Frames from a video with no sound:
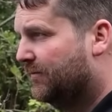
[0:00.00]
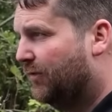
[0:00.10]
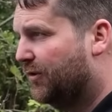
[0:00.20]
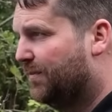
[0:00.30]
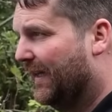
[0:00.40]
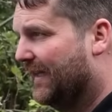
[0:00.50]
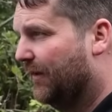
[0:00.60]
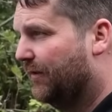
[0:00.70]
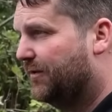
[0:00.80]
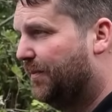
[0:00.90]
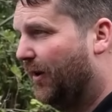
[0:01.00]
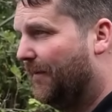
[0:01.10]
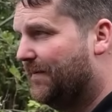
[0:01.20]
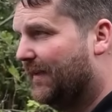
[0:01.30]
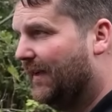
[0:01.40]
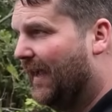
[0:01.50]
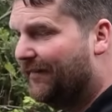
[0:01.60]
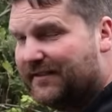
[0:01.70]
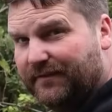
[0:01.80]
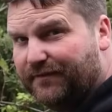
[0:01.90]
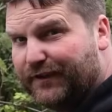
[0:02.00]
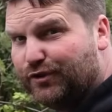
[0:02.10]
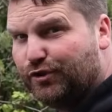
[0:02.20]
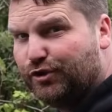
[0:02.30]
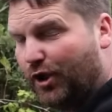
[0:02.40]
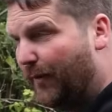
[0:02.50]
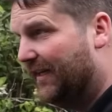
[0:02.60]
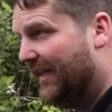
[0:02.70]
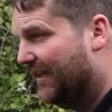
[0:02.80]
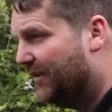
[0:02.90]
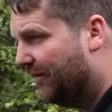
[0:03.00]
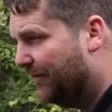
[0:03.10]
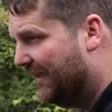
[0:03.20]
rods back out on the spot. I have seen fish showing in and around